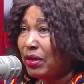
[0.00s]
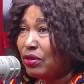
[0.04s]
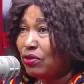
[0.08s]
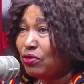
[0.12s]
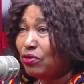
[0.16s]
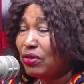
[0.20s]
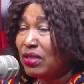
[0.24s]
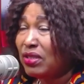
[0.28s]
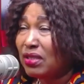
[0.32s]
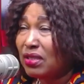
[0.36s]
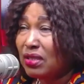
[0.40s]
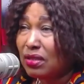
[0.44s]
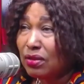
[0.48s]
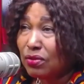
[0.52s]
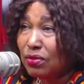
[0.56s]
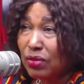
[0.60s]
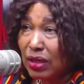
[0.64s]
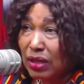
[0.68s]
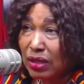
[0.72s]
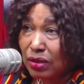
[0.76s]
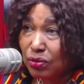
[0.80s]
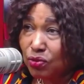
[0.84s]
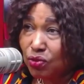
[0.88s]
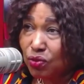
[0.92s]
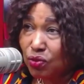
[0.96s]

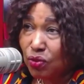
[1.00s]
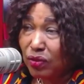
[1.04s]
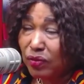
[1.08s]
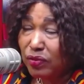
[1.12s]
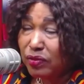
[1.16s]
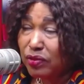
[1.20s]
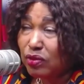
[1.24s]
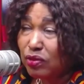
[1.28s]
2012 to